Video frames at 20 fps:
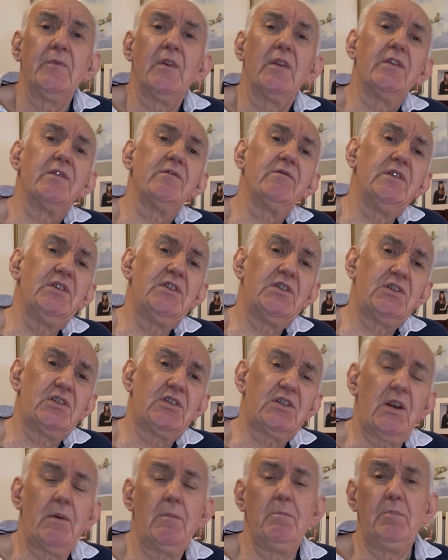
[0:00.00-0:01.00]
There is
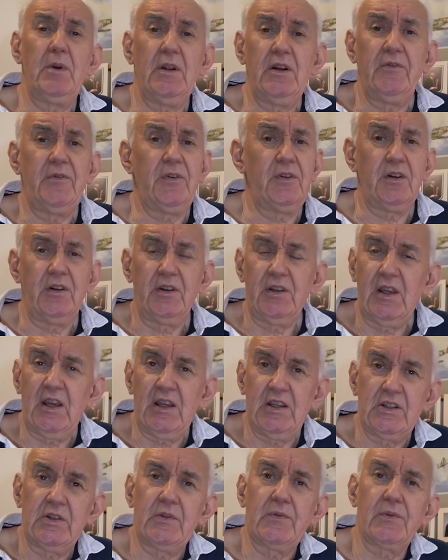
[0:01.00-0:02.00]
some benefit, I
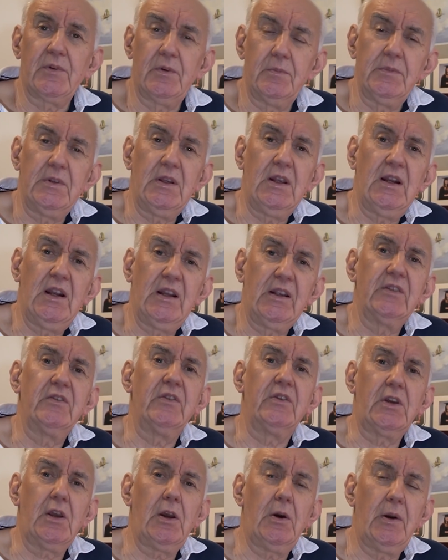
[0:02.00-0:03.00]
guess, from the length
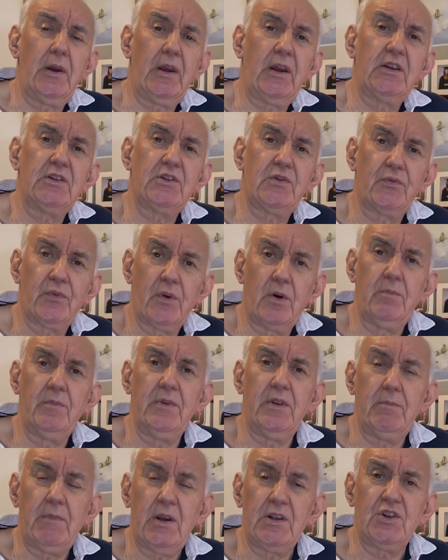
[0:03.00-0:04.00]
of coax
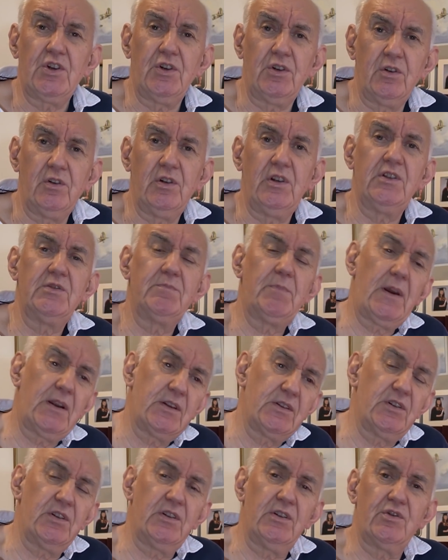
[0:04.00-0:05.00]
from the matching unit
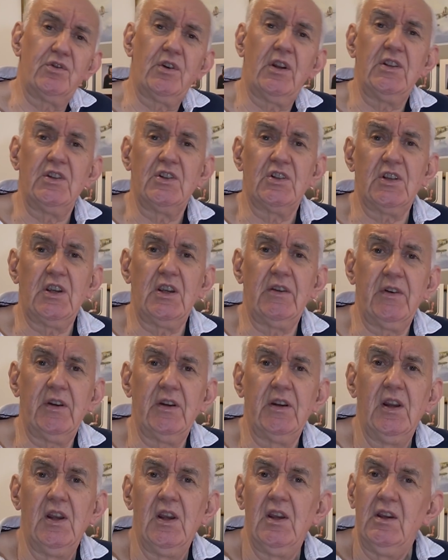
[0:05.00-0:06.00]
back to the
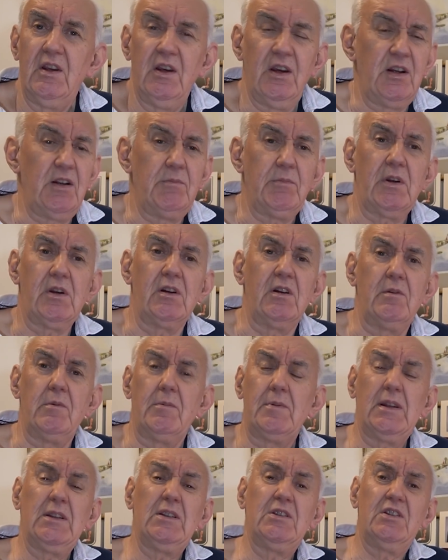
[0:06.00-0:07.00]
transceiver, and it may only be
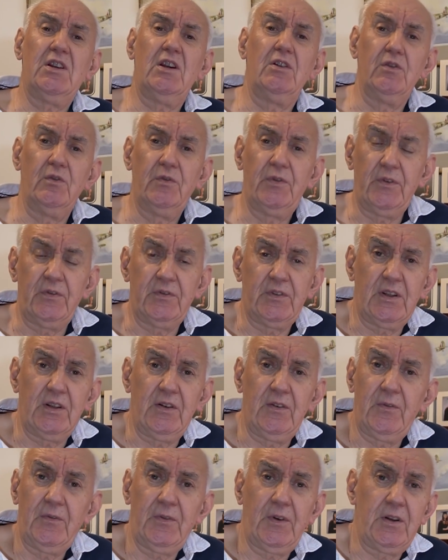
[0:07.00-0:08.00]
about 10 or
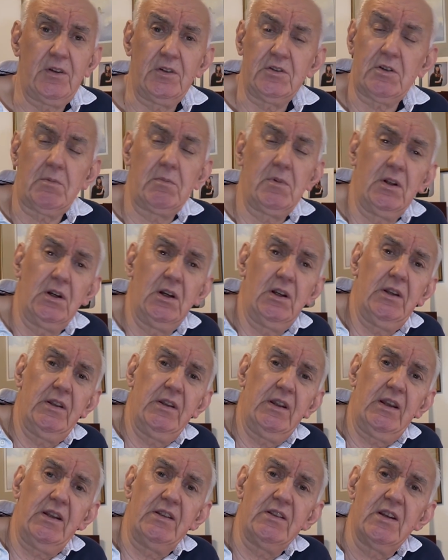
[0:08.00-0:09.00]
15 feet or something
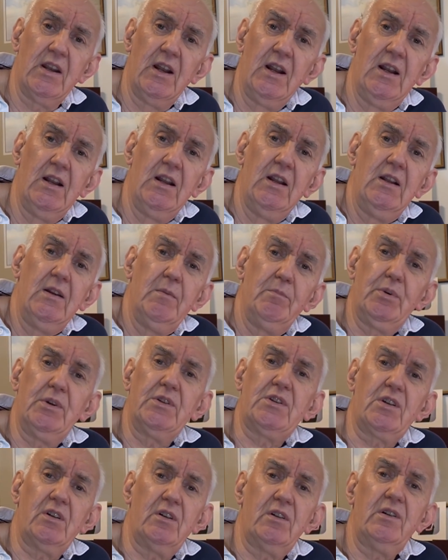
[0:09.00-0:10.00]
like that.
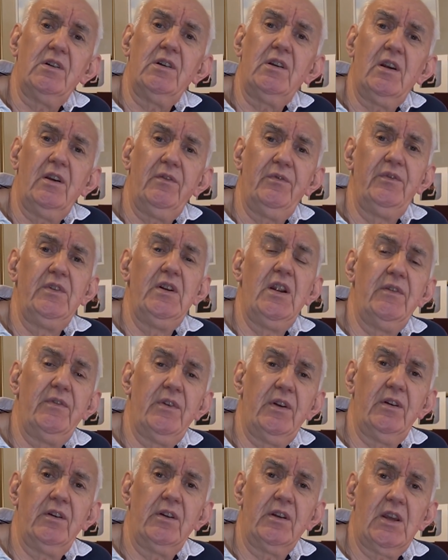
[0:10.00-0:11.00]
But I have never